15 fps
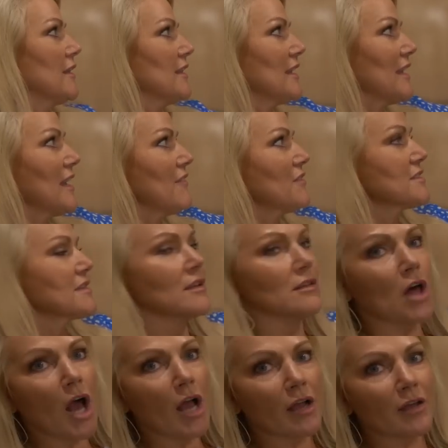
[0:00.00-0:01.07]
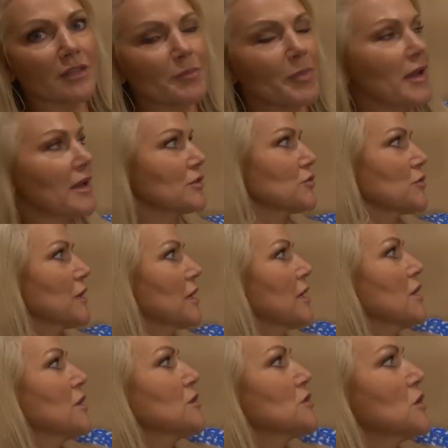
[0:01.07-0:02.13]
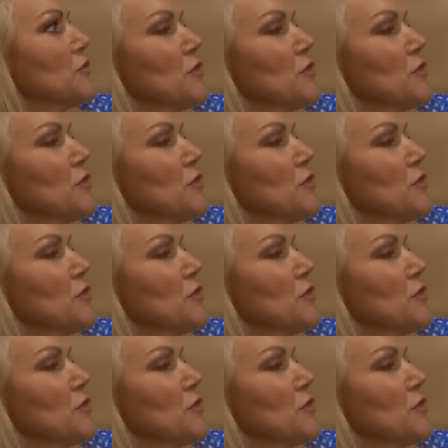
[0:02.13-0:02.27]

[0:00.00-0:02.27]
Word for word: They gave us a lock on the pantry. So